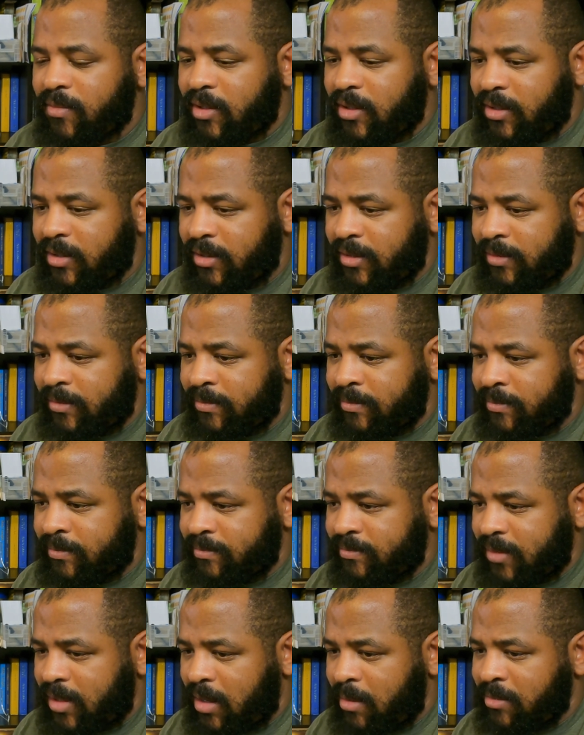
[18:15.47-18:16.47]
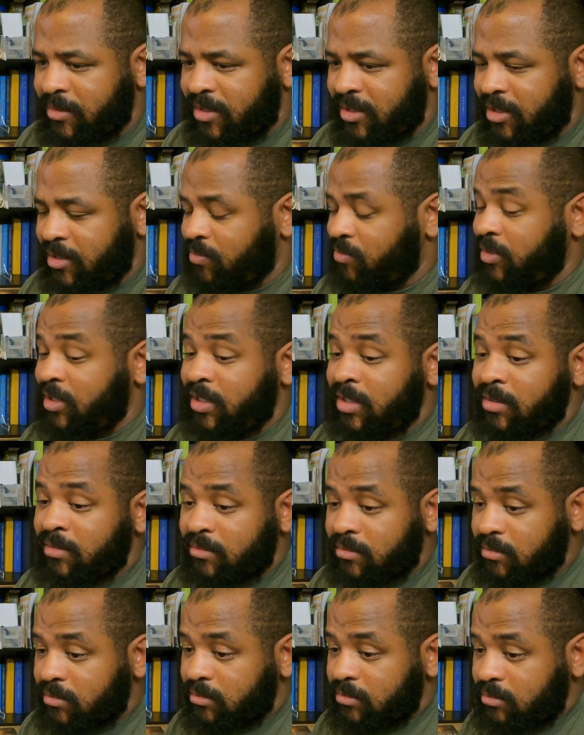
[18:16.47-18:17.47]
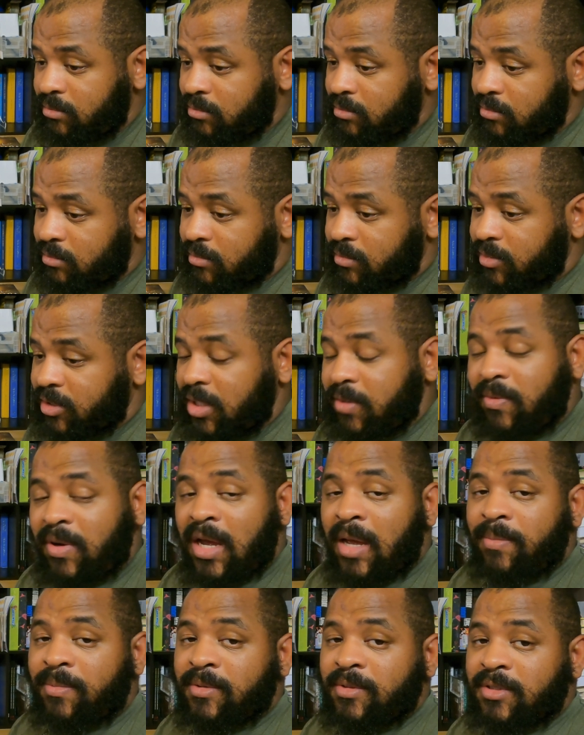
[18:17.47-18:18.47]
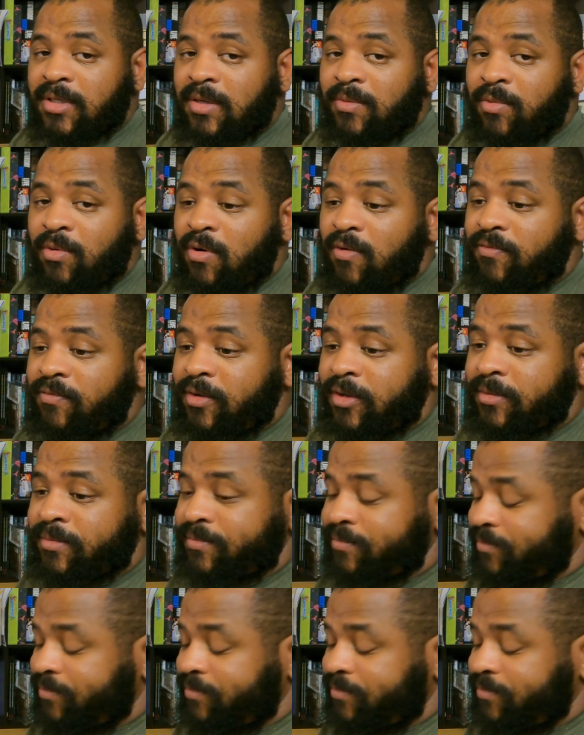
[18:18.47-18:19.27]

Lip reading: I'm gonna send this one in, see what happens, and we'll go from there.